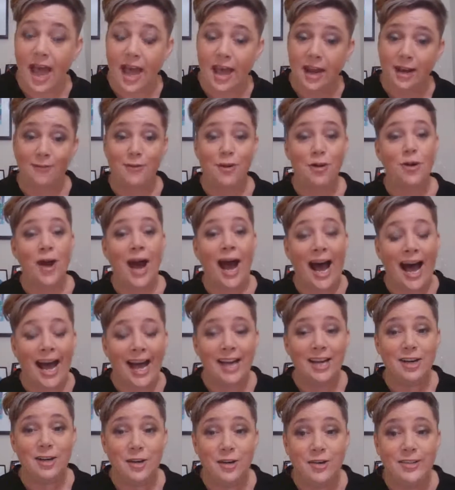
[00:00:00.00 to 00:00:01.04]
And if you
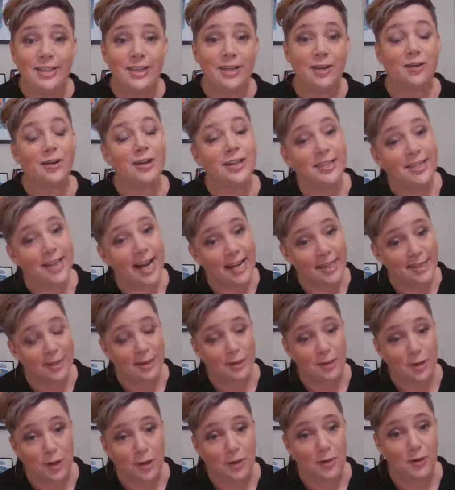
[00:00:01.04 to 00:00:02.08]
aren't using your insights
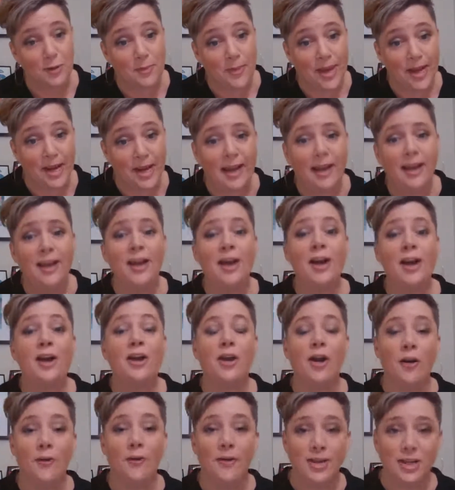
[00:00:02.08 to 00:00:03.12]
on social media,
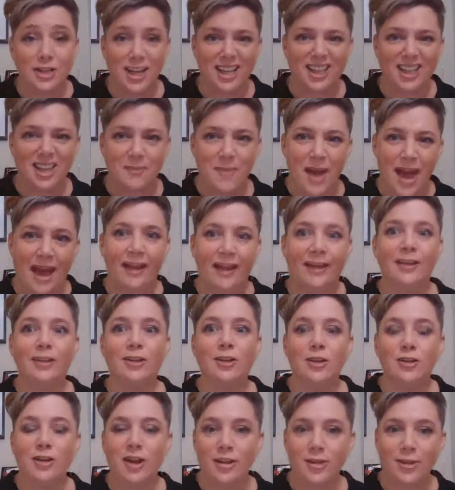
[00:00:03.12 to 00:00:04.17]
go and check them out.
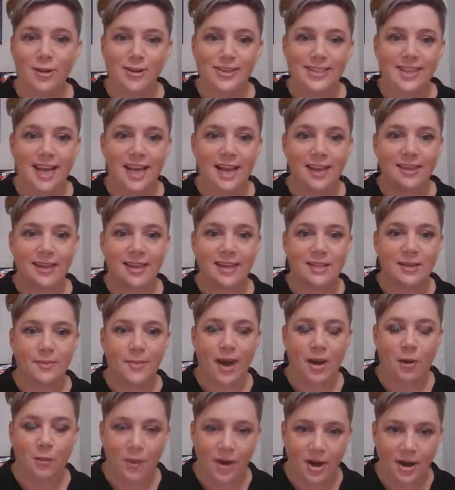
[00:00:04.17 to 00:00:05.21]
Look at those key things
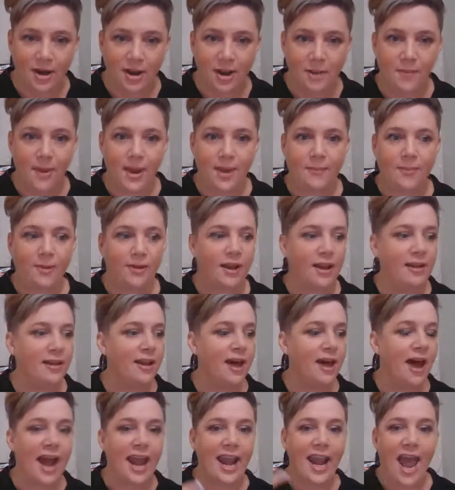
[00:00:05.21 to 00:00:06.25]
about when are your people
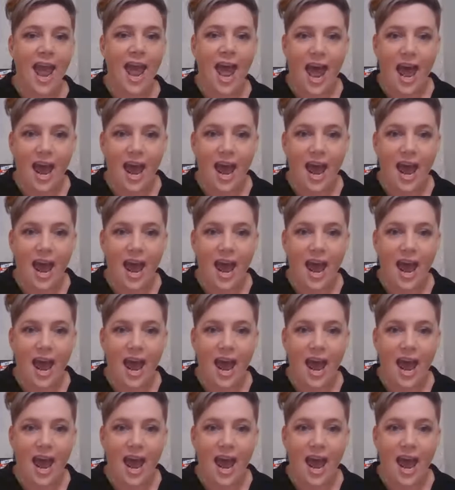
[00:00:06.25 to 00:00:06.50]
online?